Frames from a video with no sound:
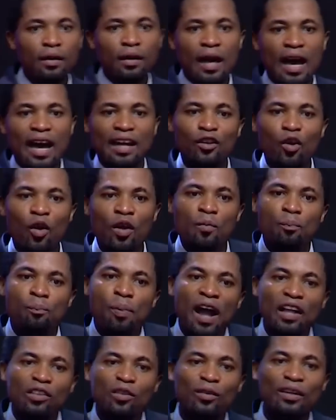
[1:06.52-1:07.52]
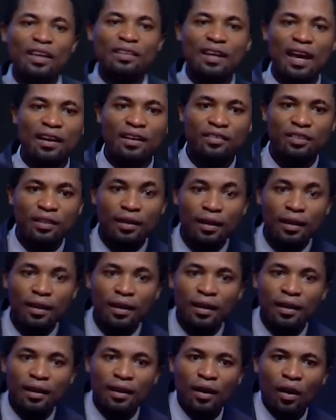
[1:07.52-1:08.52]
had no impact on the territory
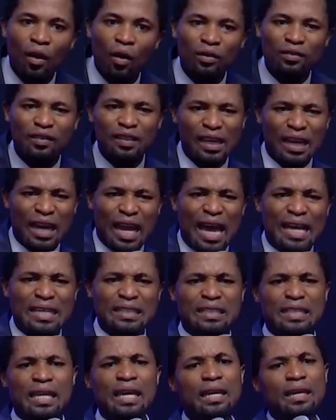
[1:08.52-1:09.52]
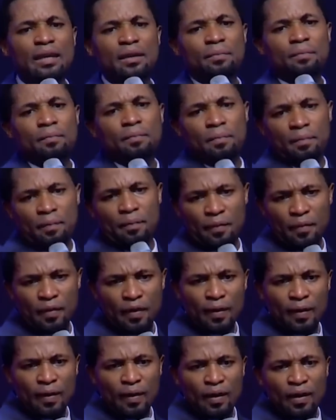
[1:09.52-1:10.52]
until light came.
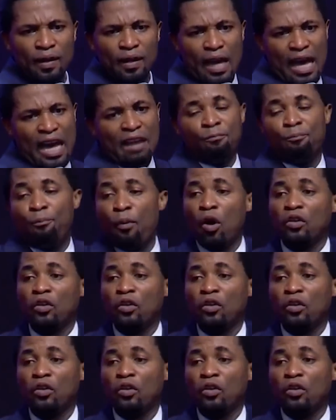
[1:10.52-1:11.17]
And Paul